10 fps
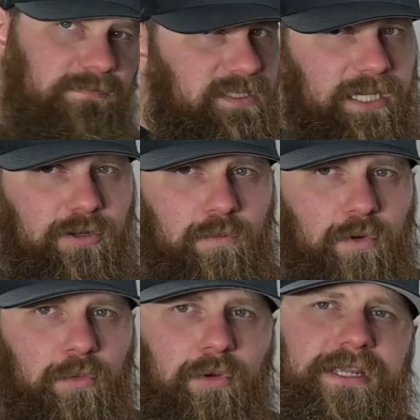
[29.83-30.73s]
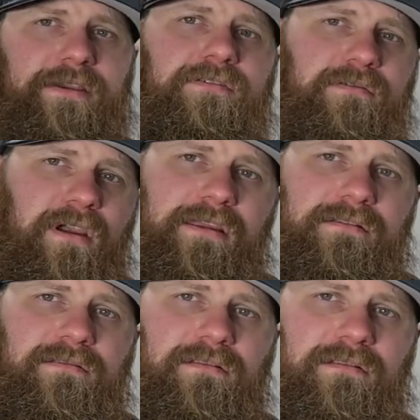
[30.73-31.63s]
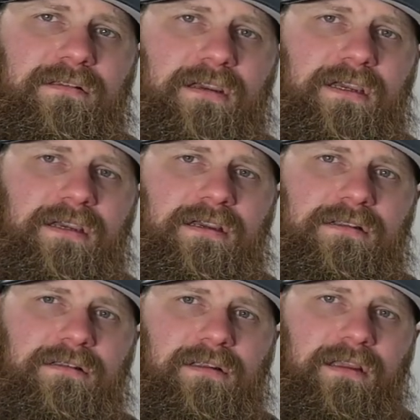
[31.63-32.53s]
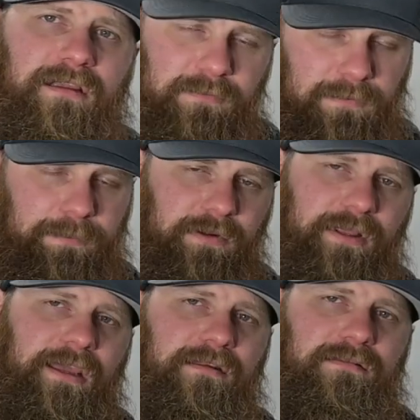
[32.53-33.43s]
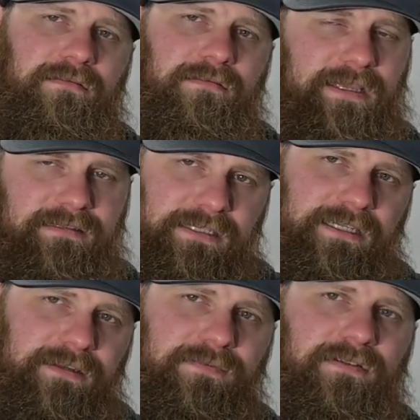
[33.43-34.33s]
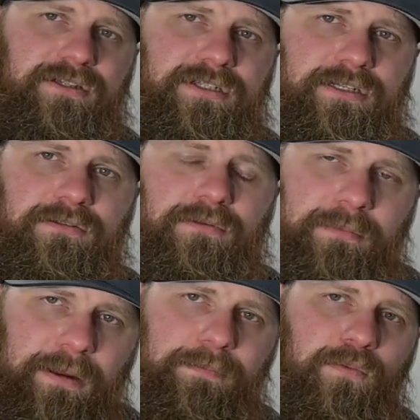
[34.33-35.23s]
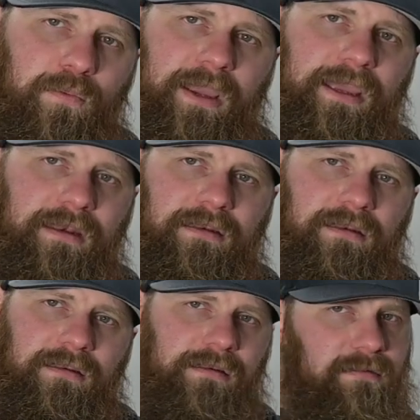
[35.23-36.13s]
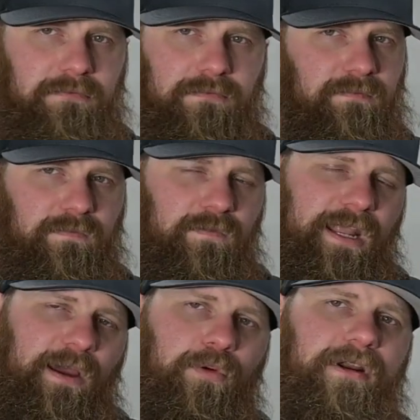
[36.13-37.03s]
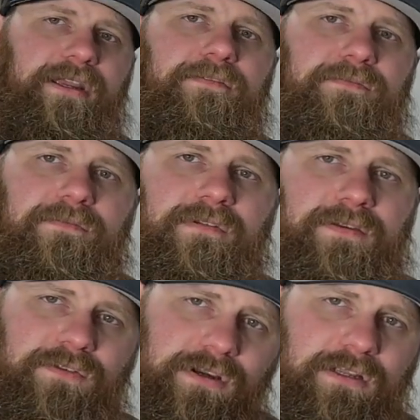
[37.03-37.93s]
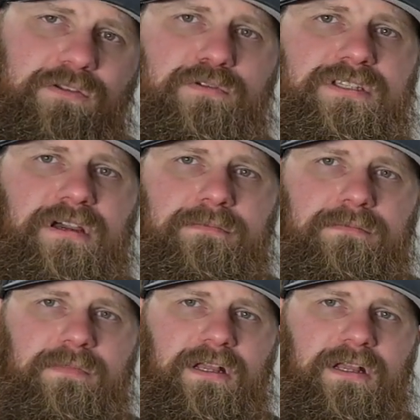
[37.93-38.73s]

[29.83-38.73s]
and no more what ifs, right? Remember that. That's the key for this year. Remember when, not what if. If you're going to do something,